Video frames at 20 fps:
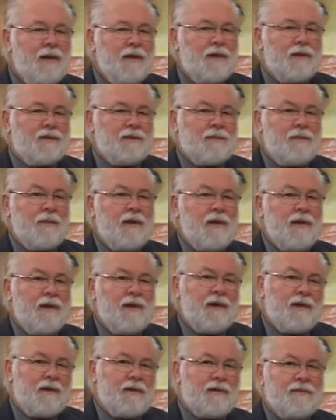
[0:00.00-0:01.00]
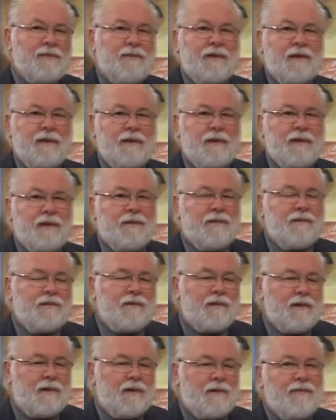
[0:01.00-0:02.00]
in speaking of the
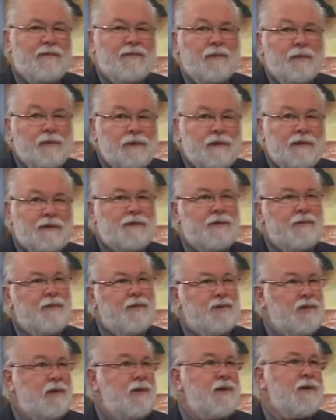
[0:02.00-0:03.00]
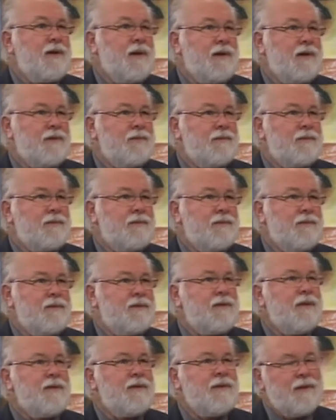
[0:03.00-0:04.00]
uh, fullness of the Gentiles. He
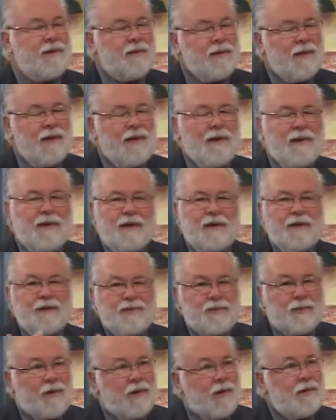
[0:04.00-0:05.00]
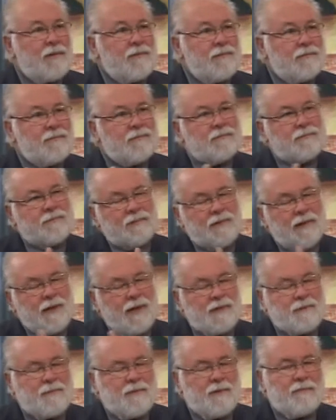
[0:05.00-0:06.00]
said that Israel
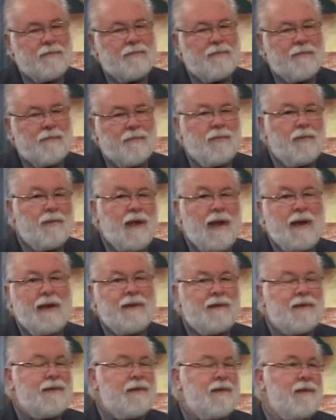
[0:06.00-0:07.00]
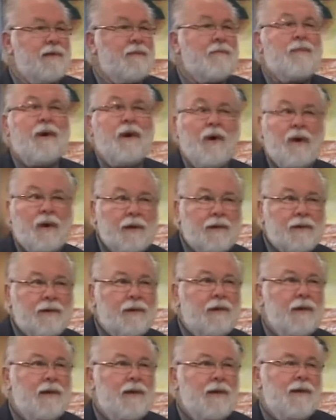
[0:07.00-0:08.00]
has been blinded in part
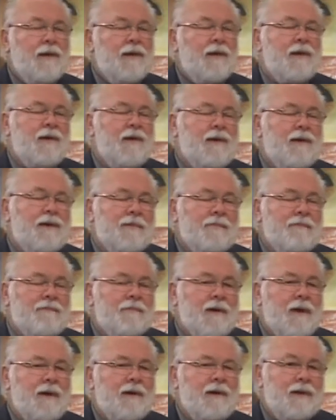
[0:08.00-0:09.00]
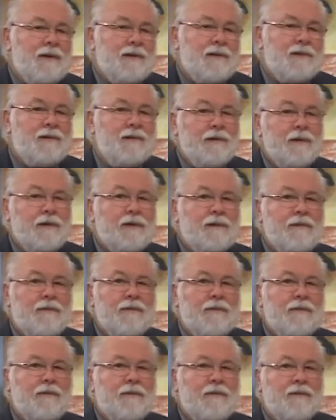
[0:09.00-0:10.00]
um,
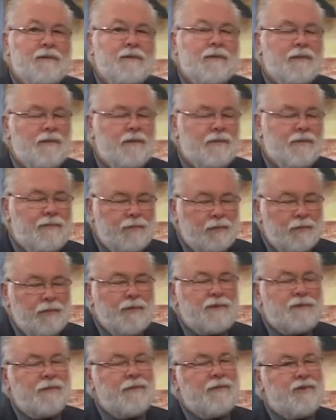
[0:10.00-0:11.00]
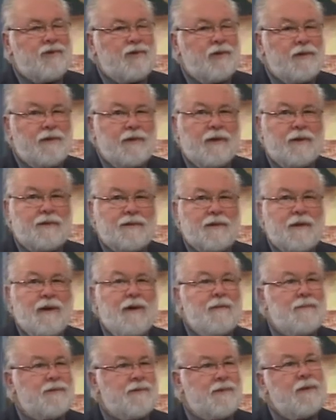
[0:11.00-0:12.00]
until the fullness of the Gentiles
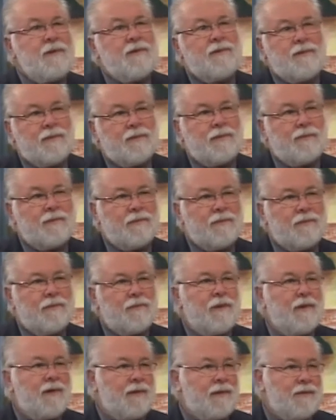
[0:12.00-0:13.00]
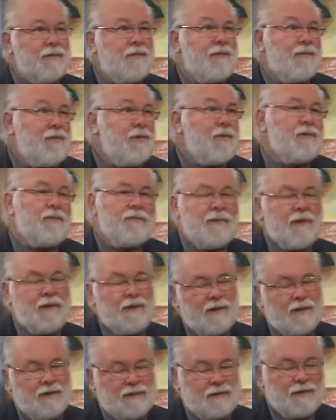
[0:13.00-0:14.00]
comes into uh, the fold,
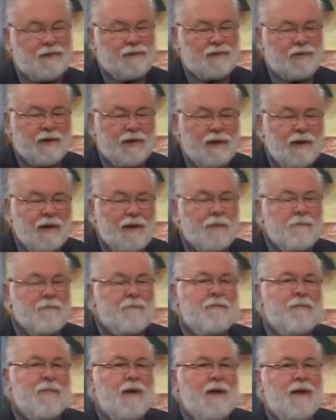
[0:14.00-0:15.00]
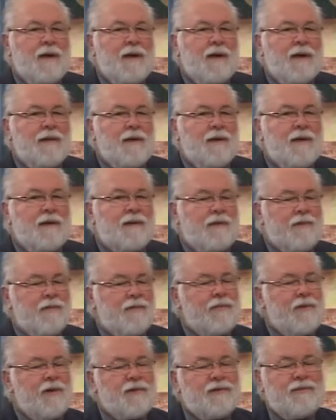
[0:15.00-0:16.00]
essentially. Mm -hmm. And that and the
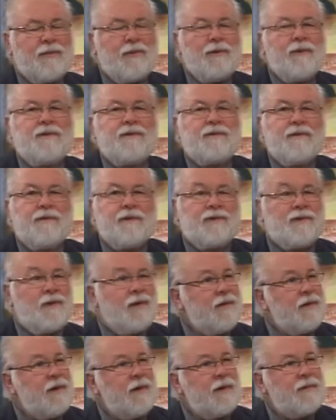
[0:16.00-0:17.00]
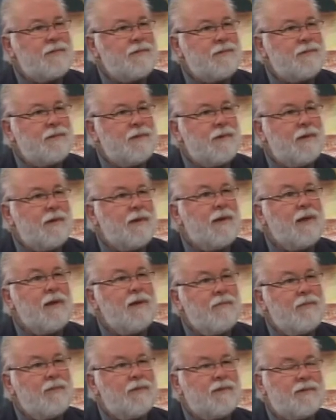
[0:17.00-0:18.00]
phrase fullness of the Gentiles in
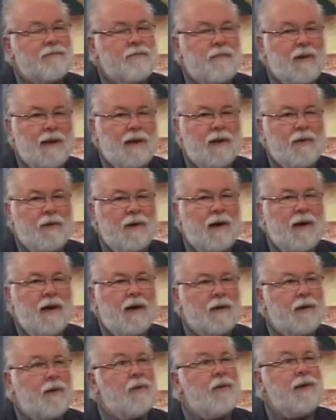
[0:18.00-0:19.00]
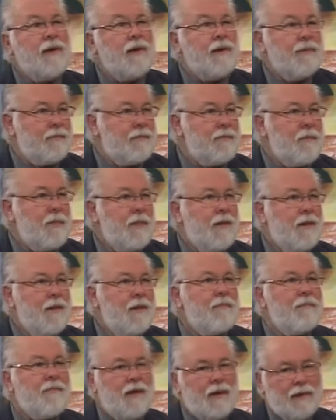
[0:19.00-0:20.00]
Hebrew is malo ha goim.
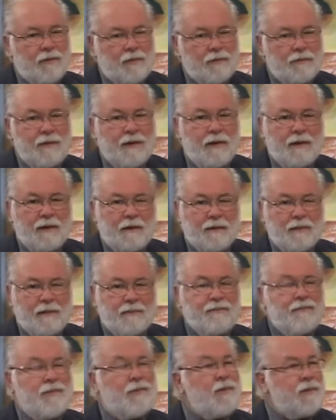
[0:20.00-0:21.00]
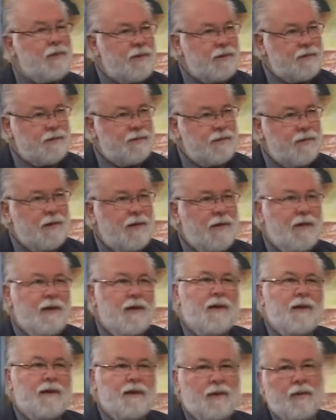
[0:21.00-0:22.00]
Malo meaning fullness,
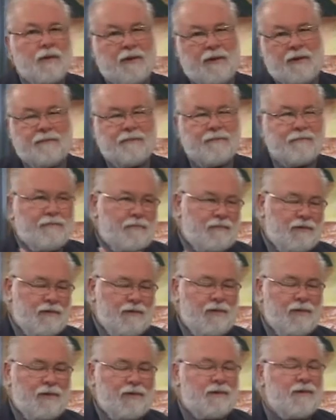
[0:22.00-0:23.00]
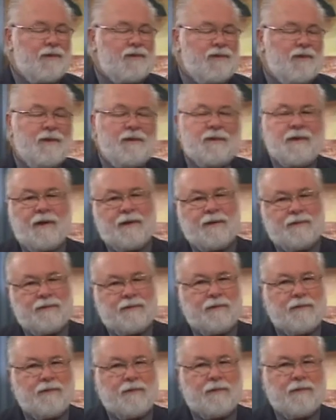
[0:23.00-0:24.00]
and goim referring to the
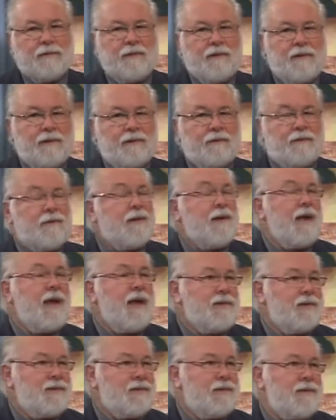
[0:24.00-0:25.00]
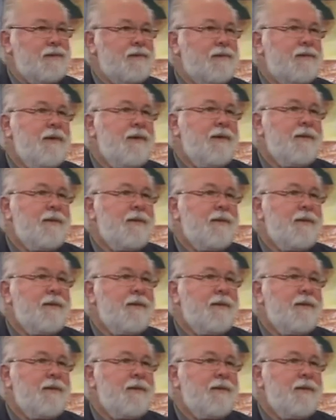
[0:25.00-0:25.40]
Gentiles or the, the nations.